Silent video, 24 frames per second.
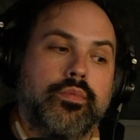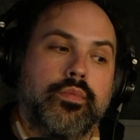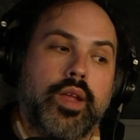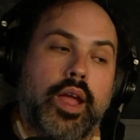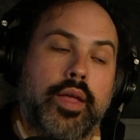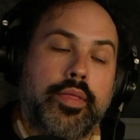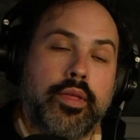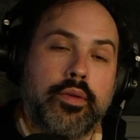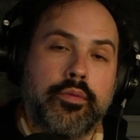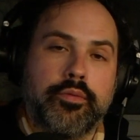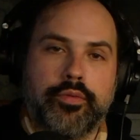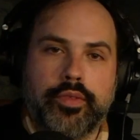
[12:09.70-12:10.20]

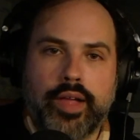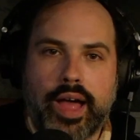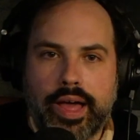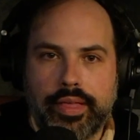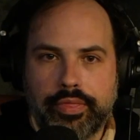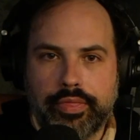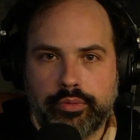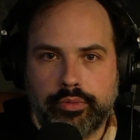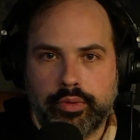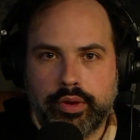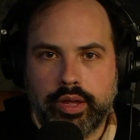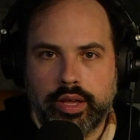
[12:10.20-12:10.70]
And then
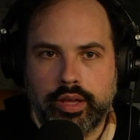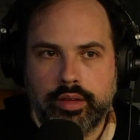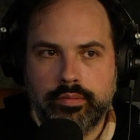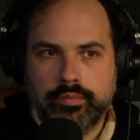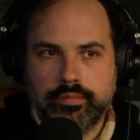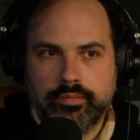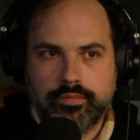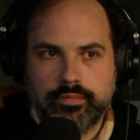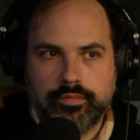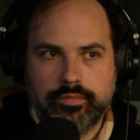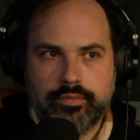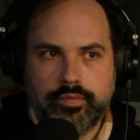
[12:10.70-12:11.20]
flat 3,
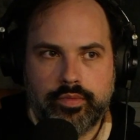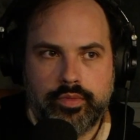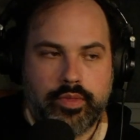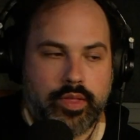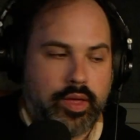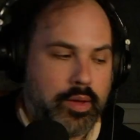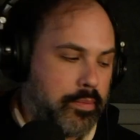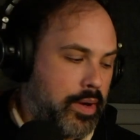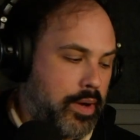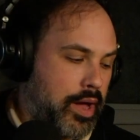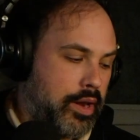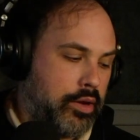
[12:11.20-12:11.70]

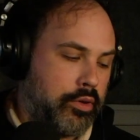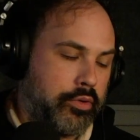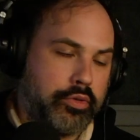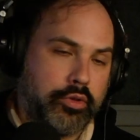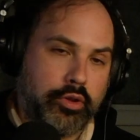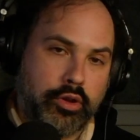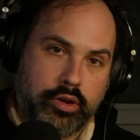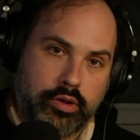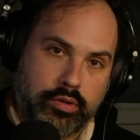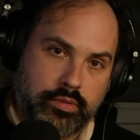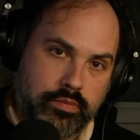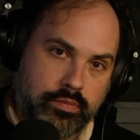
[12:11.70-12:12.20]
that minor
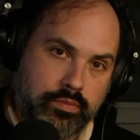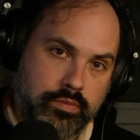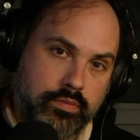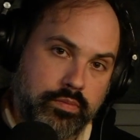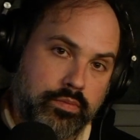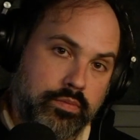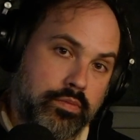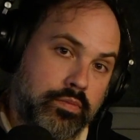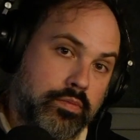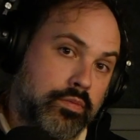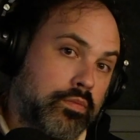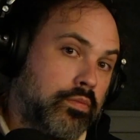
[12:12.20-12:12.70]
third.
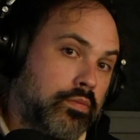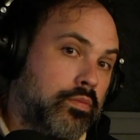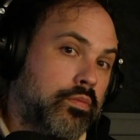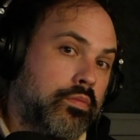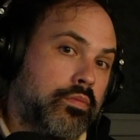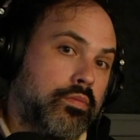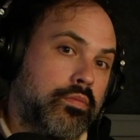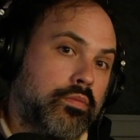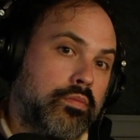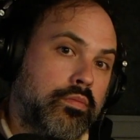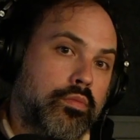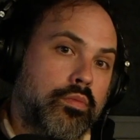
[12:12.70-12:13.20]

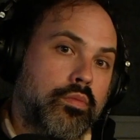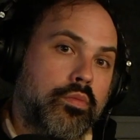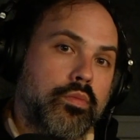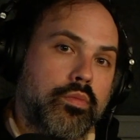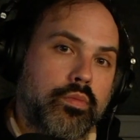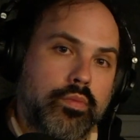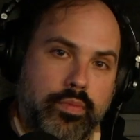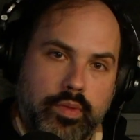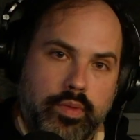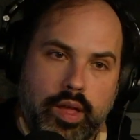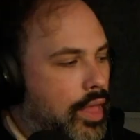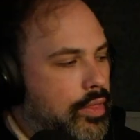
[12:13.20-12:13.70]

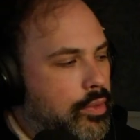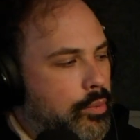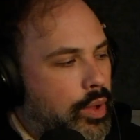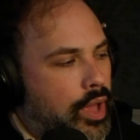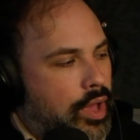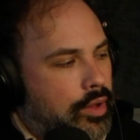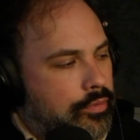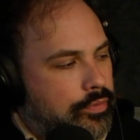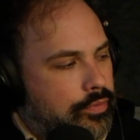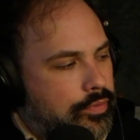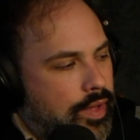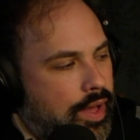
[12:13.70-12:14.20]
And then we
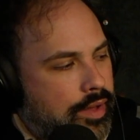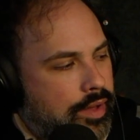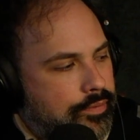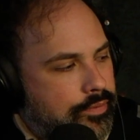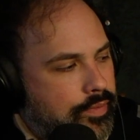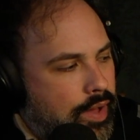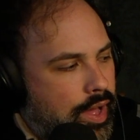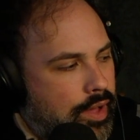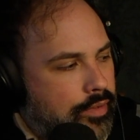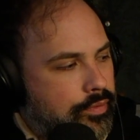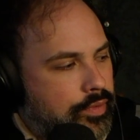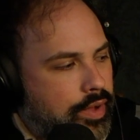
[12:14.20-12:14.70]
have flat
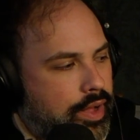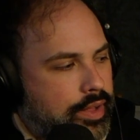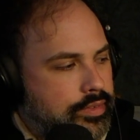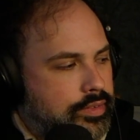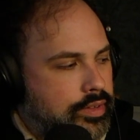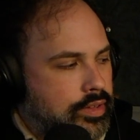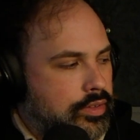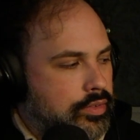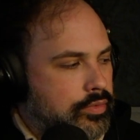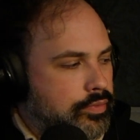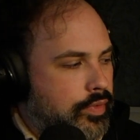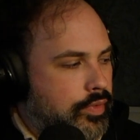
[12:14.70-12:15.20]
5, flat
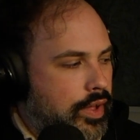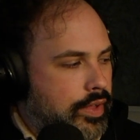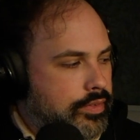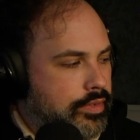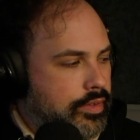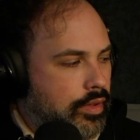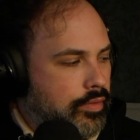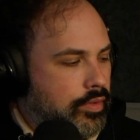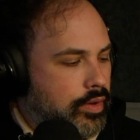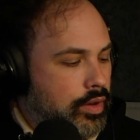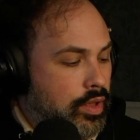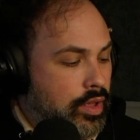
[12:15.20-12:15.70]
6, and flat
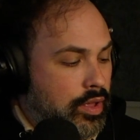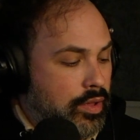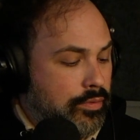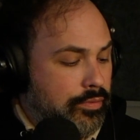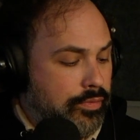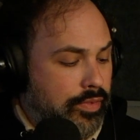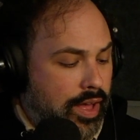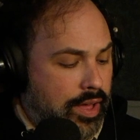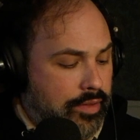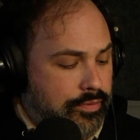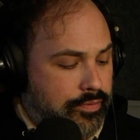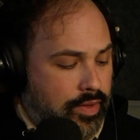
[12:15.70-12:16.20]
7.
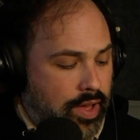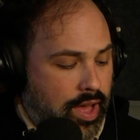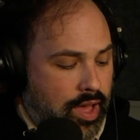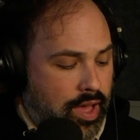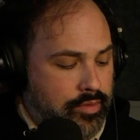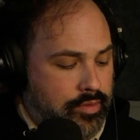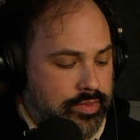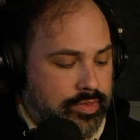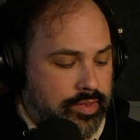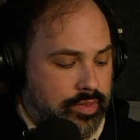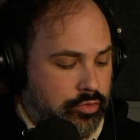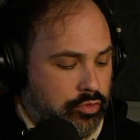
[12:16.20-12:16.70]
Flat
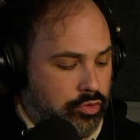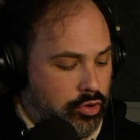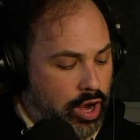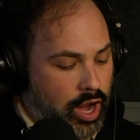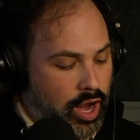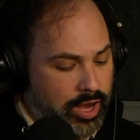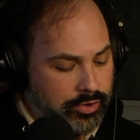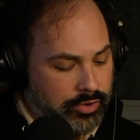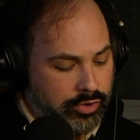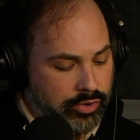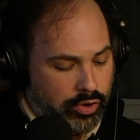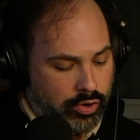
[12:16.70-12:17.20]
5 is the
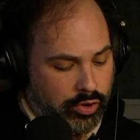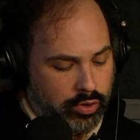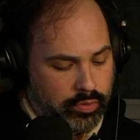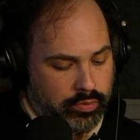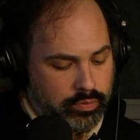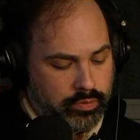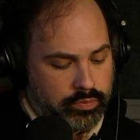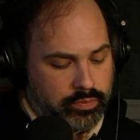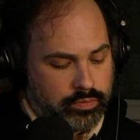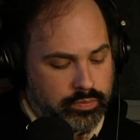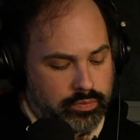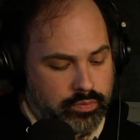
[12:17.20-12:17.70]

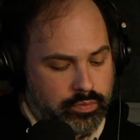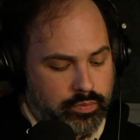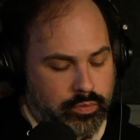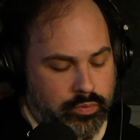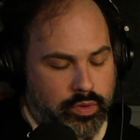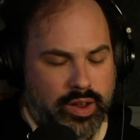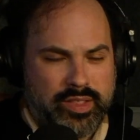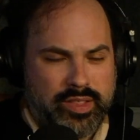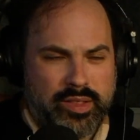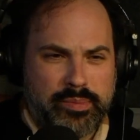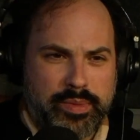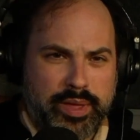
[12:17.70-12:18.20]
tritone,
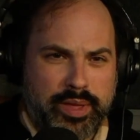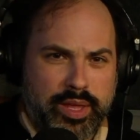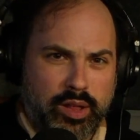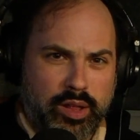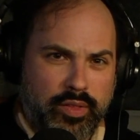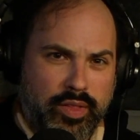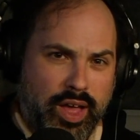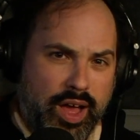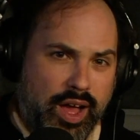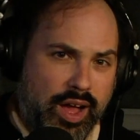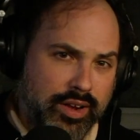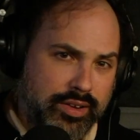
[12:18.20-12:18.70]
right in the
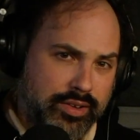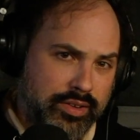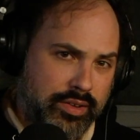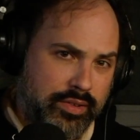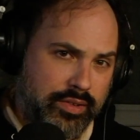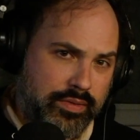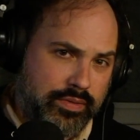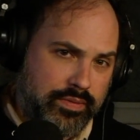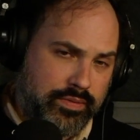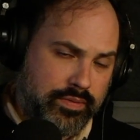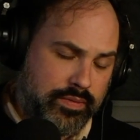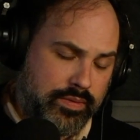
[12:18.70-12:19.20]
middle of the
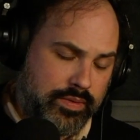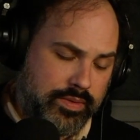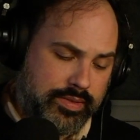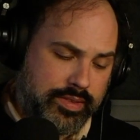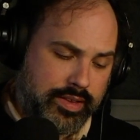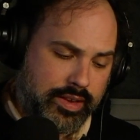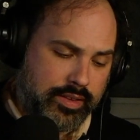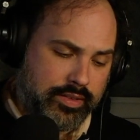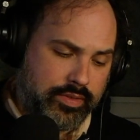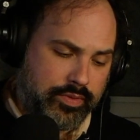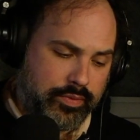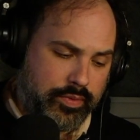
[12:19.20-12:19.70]
octave,
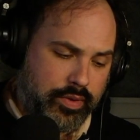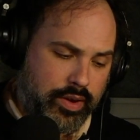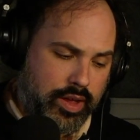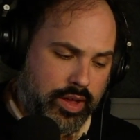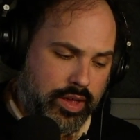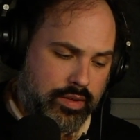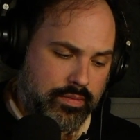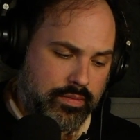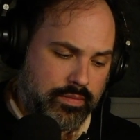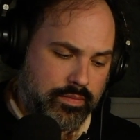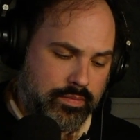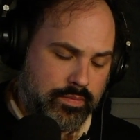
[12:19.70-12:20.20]
6th fret.